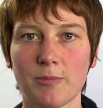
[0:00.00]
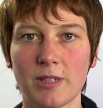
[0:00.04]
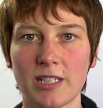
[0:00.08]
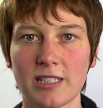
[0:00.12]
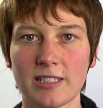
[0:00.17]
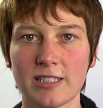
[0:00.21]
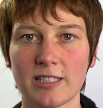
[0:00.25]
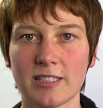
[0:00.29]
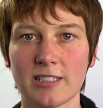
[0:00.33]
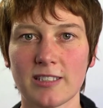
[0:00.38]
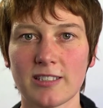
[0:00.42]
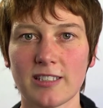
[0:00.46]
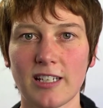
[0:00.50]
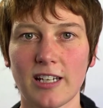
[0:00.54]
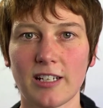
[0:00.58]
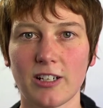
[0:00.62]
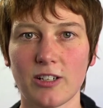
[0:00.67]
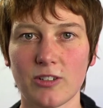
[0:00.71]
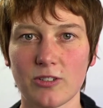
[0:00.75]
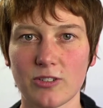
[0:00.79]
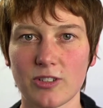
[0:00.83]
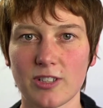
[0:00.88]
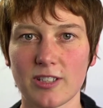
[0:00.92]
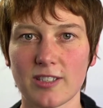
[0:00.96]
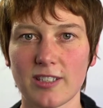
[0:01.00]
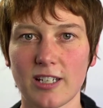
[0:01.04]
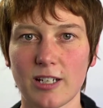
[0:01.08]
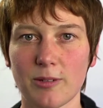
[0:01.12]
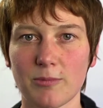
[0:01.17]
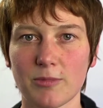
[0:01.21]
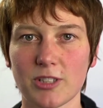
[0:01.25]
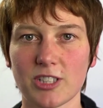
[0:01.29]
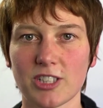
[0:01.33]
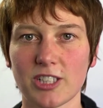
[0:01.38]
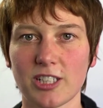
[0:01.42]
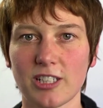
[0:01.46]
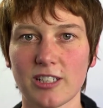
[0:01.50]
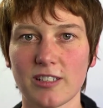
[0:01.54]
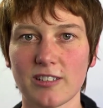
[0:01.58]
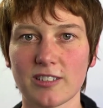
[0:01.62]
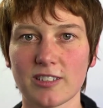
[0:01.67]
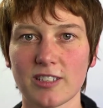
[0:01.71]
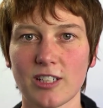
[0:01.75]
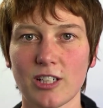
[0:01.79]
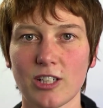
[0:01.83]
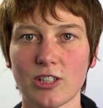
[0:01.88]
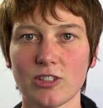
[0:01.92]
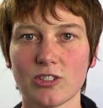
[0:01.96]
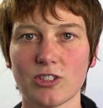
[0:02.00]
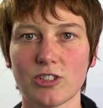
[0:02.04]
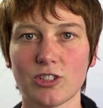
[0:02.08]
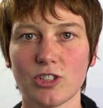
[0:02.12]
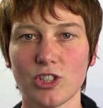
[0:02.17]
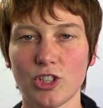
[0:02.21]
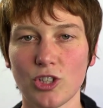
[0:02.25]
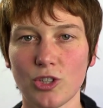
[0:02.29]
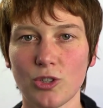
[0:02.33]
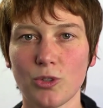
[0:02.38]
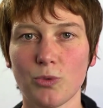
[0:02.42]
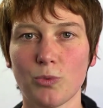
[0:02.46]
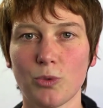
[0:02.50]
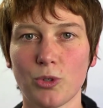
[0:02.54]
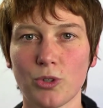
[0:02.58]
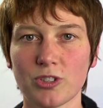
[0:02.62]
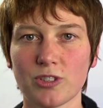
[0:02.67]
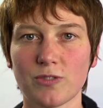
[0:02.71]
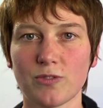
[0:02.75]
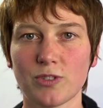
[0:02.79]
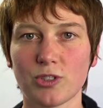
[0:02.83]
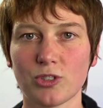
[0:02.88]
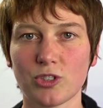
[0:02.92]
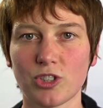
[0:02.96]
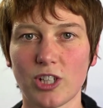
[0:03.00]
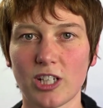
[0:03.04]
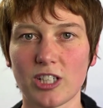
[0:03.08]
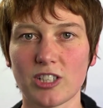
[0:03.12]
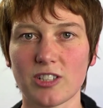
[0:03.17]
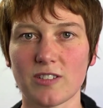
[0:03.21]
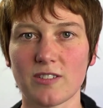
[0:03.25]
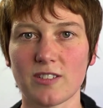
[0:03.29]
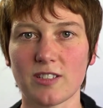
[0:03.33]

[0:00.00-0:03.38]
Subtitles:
meters and ultrasound machines to new water filtration